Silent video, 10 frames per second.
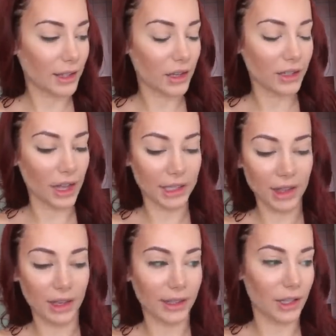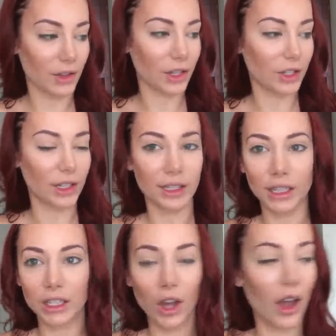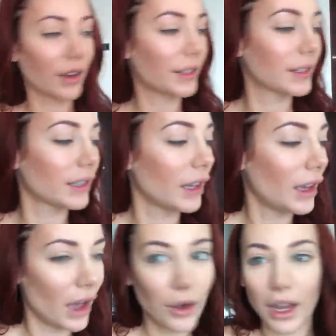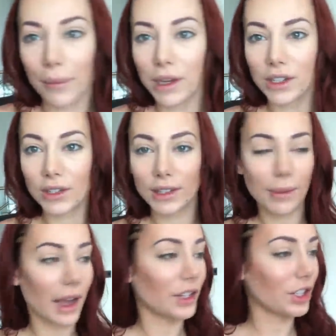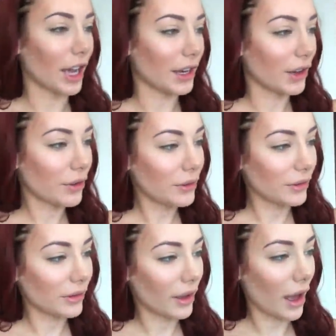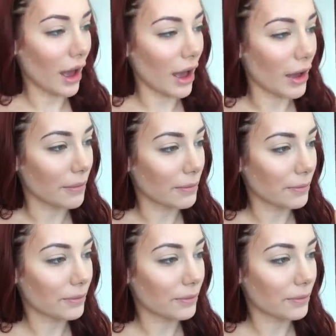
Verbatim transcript: so there's lots of things that you can do to detox. Okay, I'm gonna do some eyeshadow. Um,